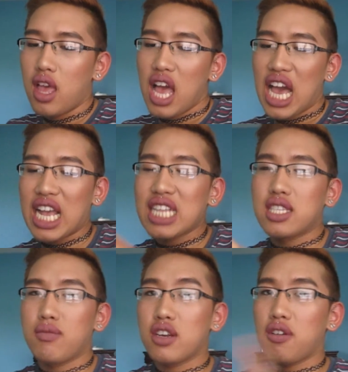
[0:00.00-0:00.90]
I got
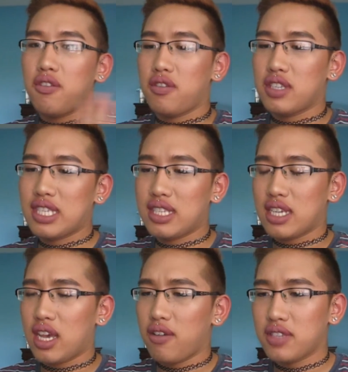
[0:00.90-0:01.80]
some little
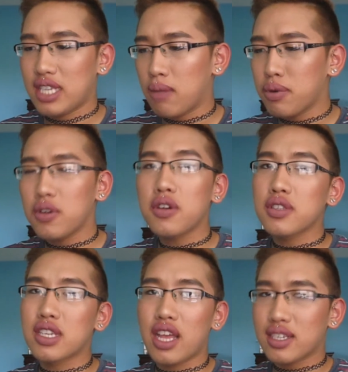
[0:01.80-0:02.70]

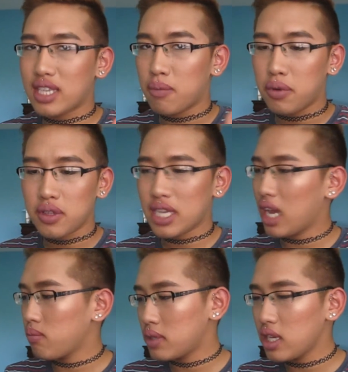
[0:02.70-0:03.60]
deluxe sample
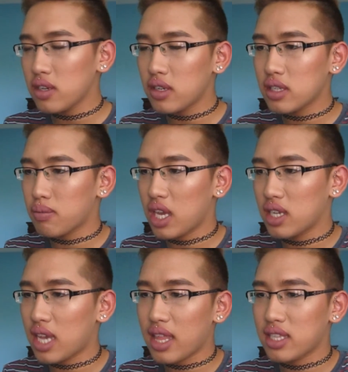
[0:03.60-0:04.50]
type deals
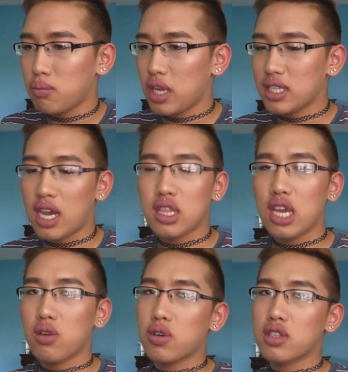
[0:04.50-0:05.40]
because I like to place
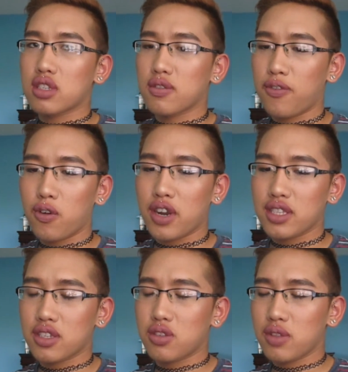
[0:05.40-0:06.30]
online orders at Sephora
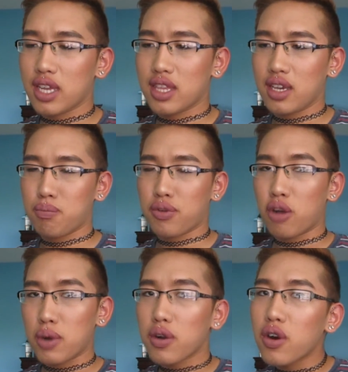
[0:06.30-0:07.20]
to do like the
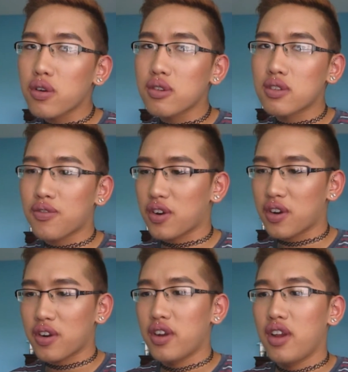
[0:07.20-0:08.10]
promo codes
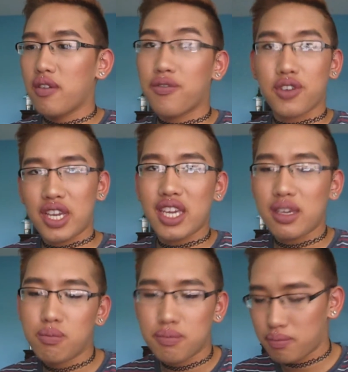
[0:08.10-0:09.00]
for
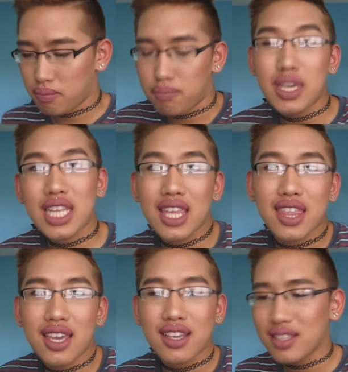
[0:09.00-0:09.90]
free mini
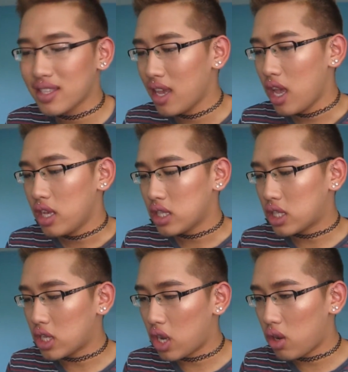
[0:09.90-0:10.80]
things.
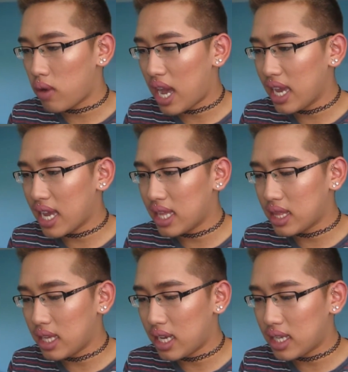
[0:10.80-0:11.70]
So I
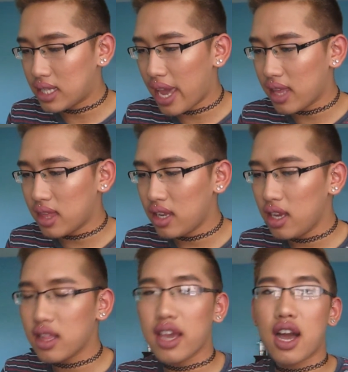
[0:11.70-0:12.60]
got this Anthony
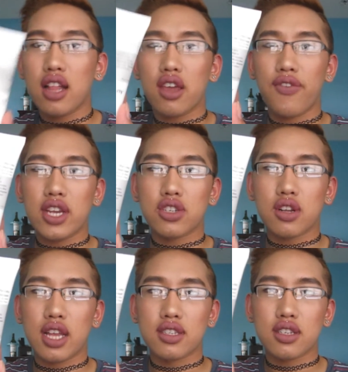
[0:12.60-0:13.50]
Glycolic facial
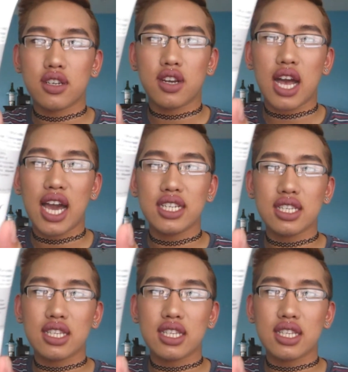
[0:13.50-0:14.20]
cleanser. I